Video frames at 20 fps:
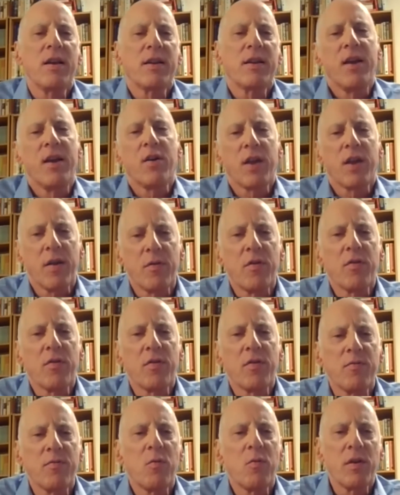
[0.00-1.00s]

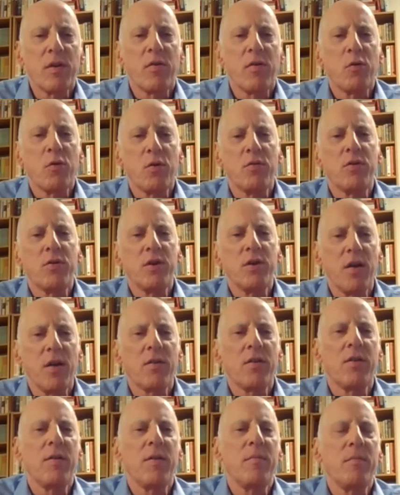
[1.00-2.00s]
caregivers of one sort or
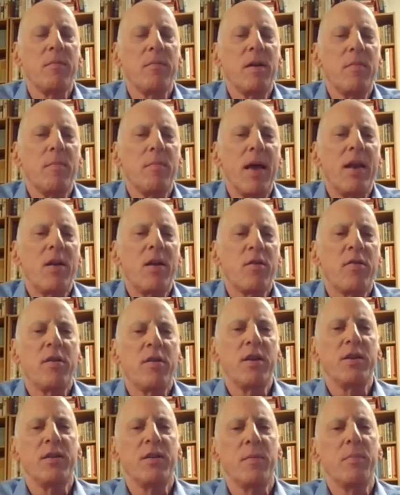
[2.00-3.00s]
another, and men are
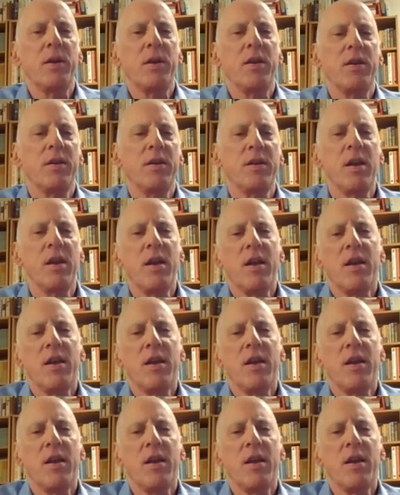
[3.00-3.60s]
seen to be